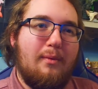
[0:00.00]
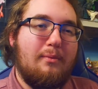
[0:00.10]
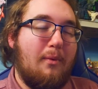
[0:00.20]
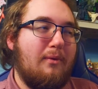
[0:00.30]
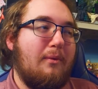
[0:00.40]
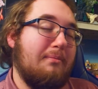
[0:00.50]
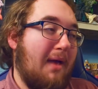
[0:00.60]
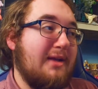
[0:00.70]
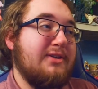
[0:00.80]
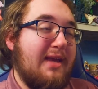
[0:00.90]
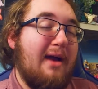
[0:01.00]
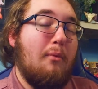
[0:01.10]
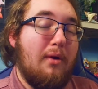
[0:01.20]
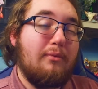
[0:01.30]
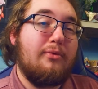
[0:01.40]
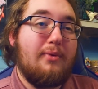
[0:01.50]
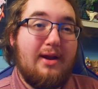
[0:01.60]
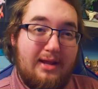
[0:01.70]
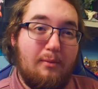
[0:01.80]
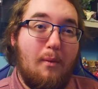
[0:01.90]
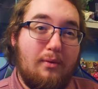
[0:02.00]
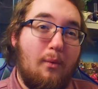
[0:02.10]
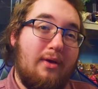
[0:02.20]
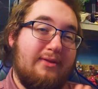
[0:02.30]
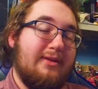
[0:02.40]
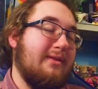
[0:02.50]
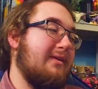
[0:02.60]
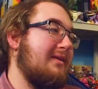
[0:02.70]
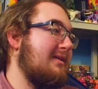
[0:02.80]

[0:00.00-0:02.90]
one one was ready and one wasn't.